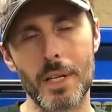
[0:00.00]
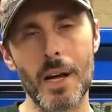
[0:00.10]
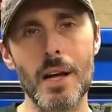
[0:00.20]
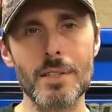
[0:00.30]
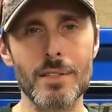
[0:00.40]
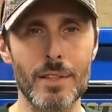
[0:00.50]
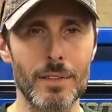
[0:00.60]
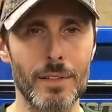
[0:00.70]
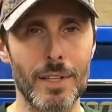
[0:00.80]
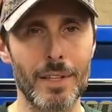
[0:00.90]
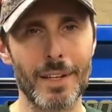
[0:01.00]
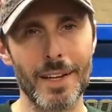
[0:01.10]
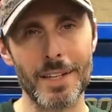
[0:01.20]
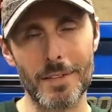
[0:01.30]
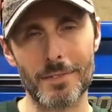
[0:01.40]
constantly
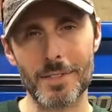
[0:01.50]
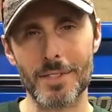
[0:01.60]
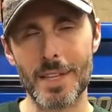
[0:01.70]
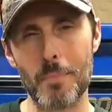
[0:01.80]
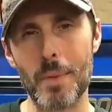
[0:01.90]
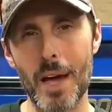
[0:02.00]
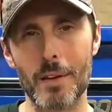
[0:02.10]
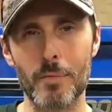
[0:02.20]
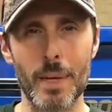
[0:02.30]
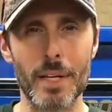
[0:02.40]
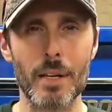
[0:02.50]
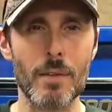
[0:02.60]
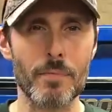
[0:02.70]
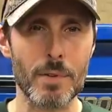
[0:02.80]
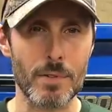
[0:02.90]
kind of step out of my
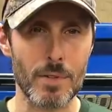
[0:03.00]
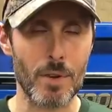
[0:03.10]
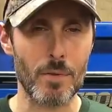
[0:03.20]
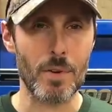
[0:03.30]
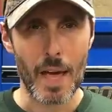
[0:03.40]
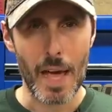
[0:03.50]
comfort zone